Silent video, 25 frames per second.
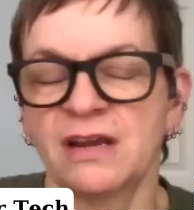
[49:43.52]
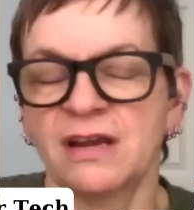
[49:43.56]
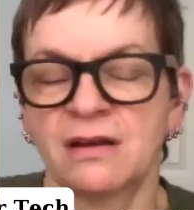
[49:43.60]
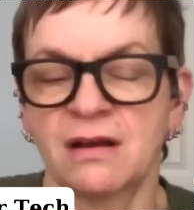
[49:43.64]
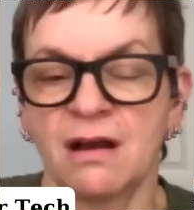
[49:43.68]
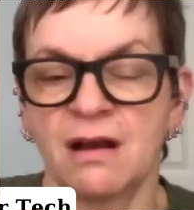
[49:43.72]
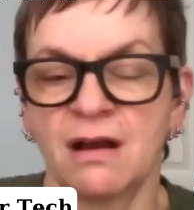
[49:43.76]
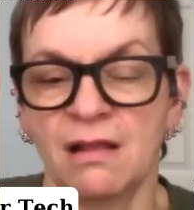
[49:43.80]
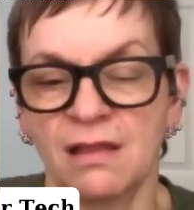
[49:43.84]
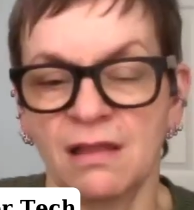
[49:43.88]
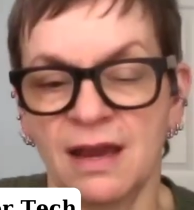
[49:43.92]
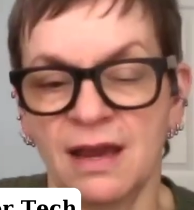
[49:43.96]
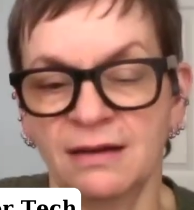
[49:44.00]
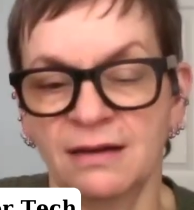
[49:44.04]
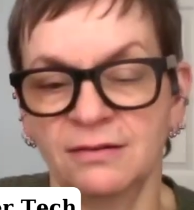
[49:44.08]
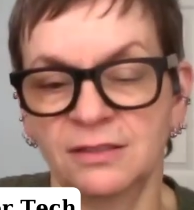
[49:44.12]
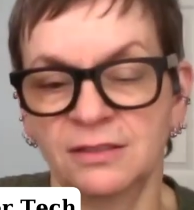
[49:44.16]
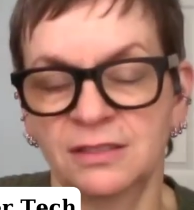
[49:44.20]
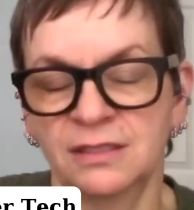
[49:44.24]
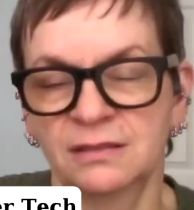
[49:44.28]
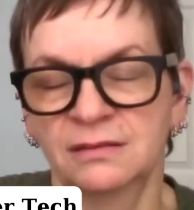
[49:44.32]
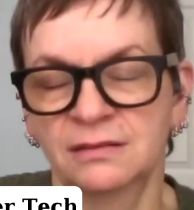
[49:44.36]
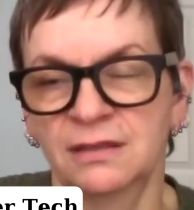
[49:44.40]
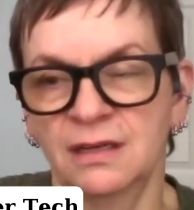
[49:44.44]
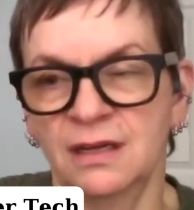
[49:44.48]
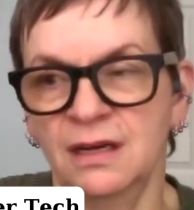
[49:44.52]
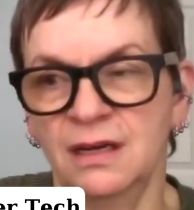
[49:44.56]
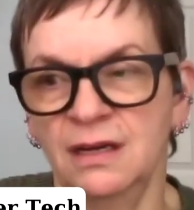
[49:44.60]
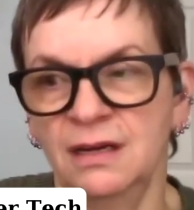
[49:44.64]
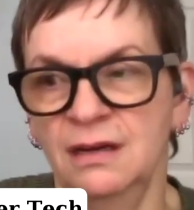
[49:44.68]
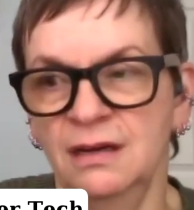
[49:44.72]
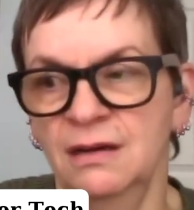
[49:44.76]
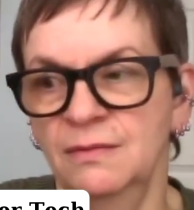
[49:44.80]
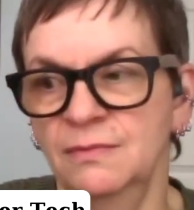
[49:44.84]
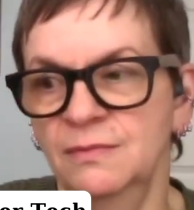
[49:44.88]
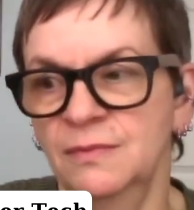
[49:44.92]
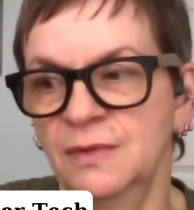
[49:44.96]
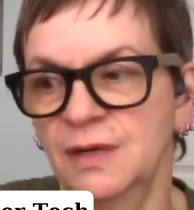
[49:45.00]
a great call out
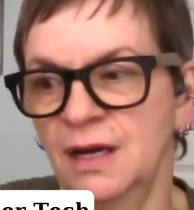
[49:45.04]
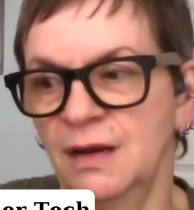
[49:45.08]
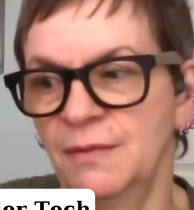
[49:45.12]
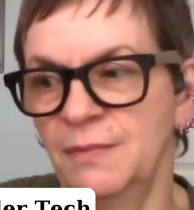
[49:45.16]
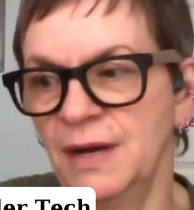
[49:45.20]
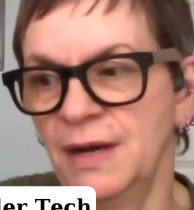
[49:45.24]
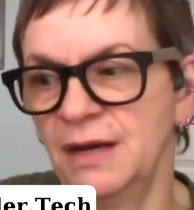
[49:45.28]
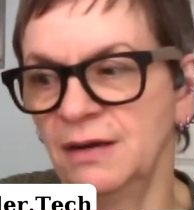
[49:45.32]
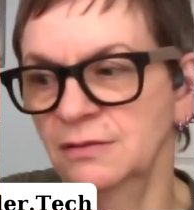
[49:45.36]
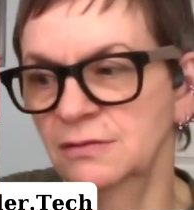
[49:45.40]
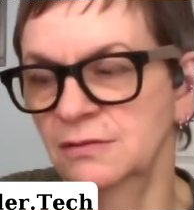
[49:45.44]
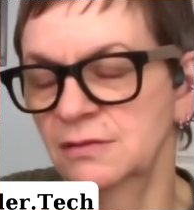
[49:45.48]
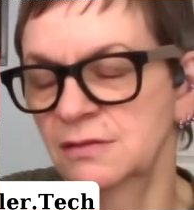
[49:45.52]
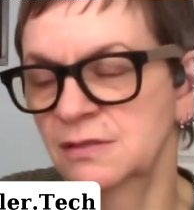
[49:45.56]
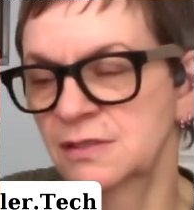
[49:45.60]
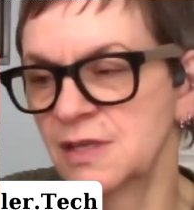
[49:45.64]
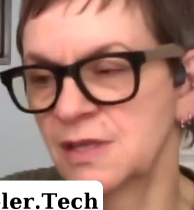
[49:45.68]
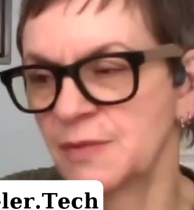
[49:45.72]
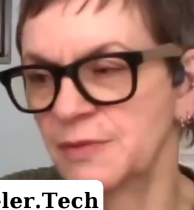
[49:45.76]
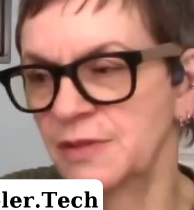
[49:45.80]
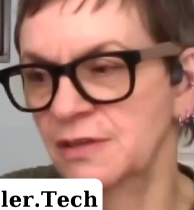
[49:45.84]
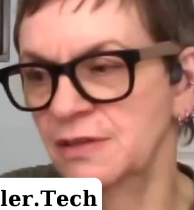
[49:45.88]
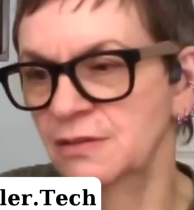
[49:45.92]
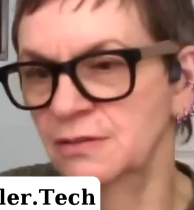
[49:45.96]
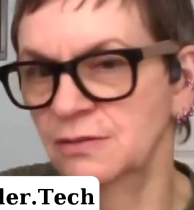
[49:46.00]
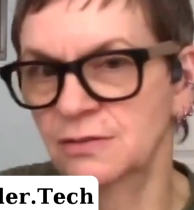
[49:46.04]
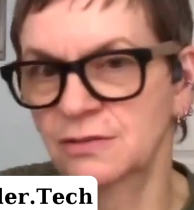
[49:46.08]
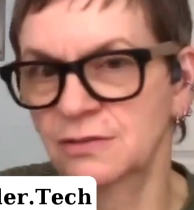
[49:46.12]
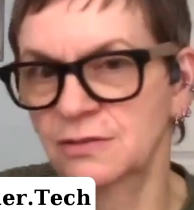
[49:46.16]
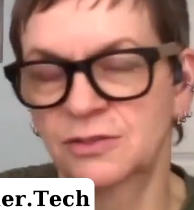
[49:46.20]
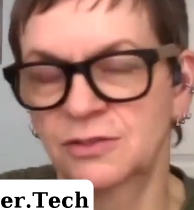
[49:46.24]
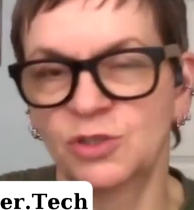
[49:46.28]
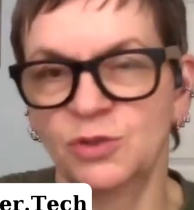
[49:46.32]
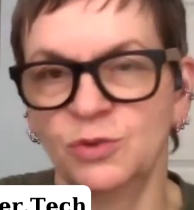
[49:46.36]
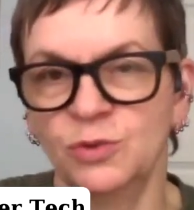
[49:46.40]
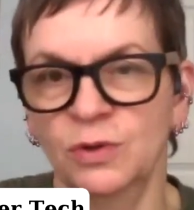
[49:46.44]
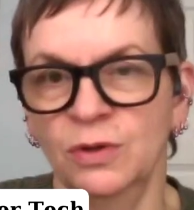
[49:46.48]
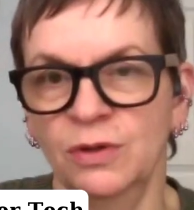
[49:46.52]
about some of
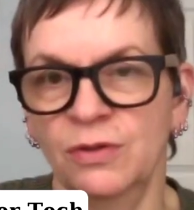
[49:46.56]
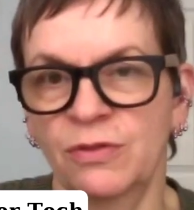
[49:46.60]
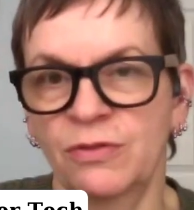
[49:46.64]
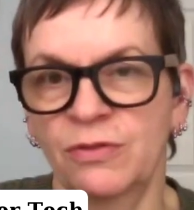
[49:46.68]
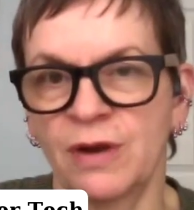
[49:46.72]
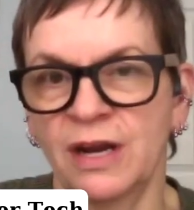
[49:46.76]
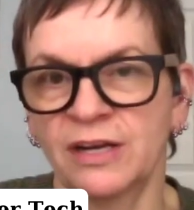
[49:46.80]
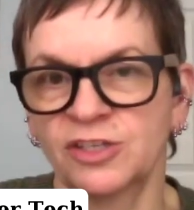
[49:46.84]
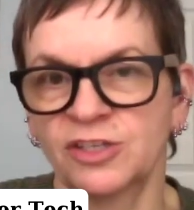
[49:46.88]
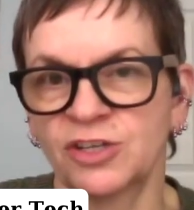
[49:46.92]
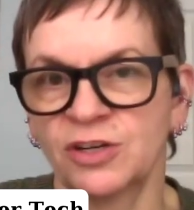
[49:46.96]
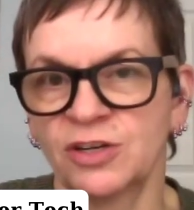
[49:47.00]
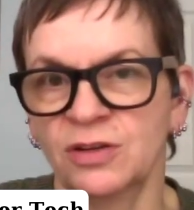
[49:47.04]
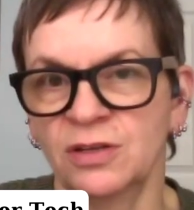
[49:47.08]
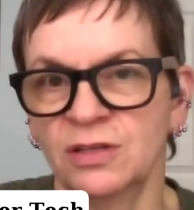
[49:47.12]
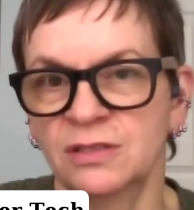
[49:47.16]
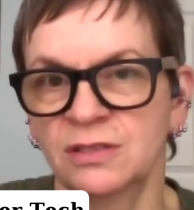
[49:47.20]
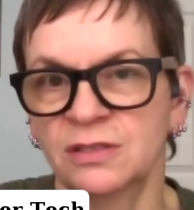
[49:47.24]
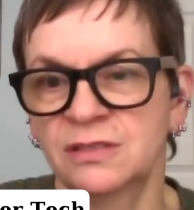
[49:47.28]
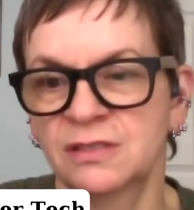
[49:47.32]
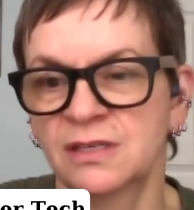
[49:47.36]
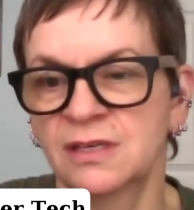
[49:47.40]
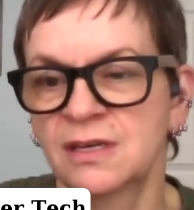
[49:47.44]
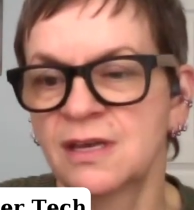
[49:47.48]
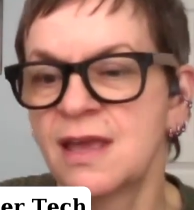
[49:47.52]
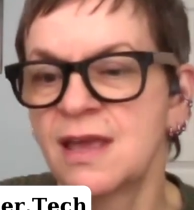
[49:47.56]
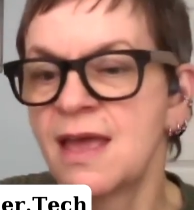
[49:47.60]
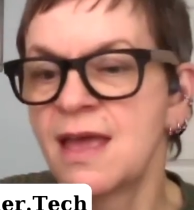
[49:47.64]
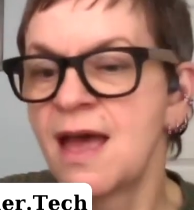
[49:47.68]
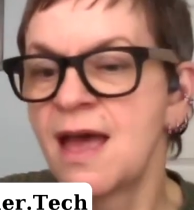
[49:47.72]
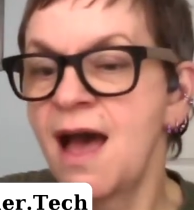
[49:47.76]
those tool thresholds.